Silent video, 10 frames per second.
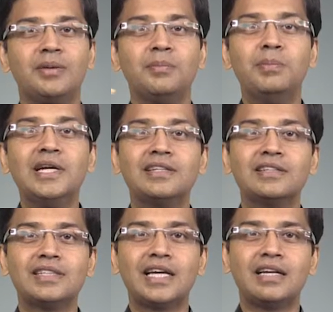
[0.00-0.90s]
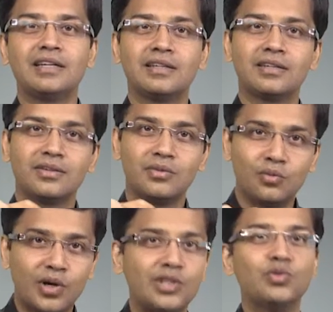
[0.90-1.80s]
better than
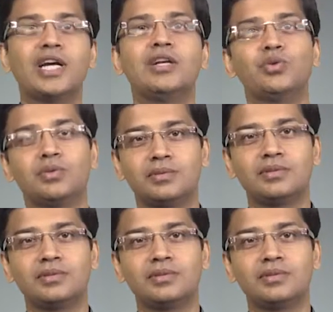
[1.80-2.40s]
what you can know.